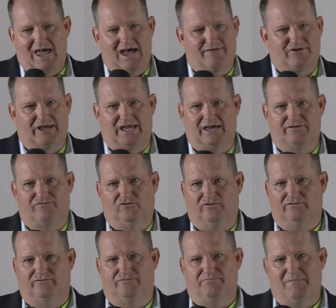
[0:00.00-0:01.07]
to have a
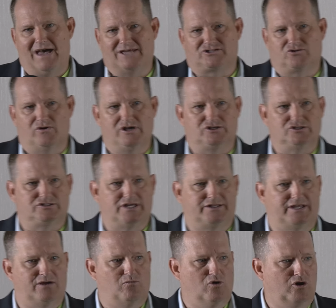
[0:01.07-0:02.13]
handful of master agents
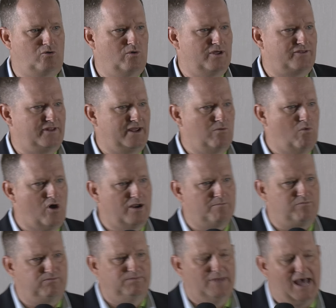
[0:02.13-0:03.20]
that they work with, and they
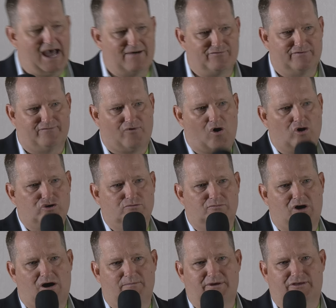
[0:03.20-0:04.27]
want to have the
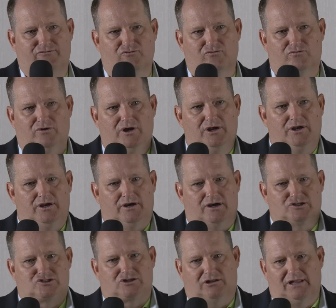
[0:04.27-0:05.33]
volume coming through
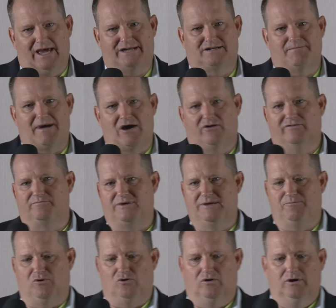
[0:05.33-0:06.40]
a select amount of
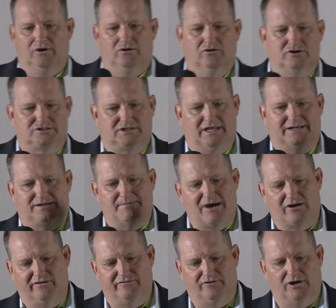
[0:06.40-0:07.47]
people or a select
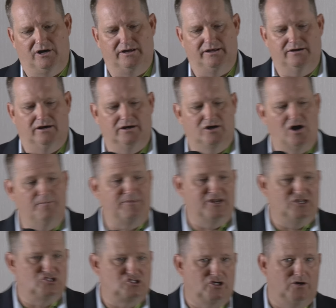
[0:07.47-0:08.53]
amount of
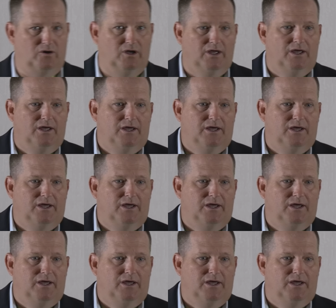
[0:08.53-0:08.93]
companies. So